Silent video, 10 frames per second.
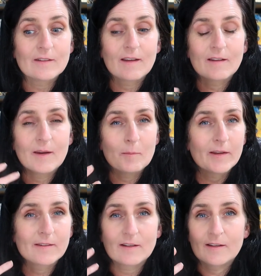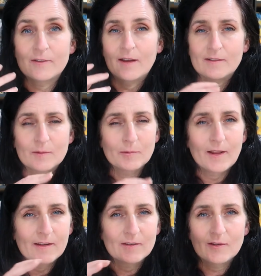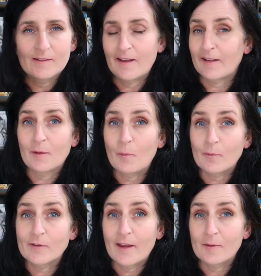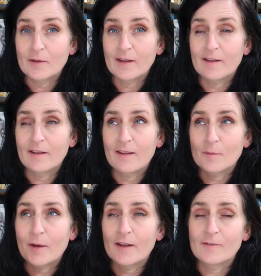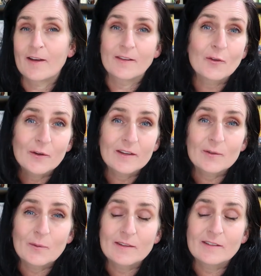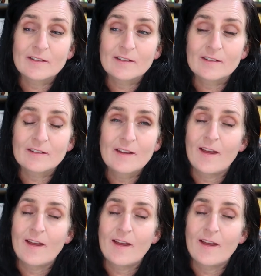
and he basically explained exactly what was happening as part of answering his questions.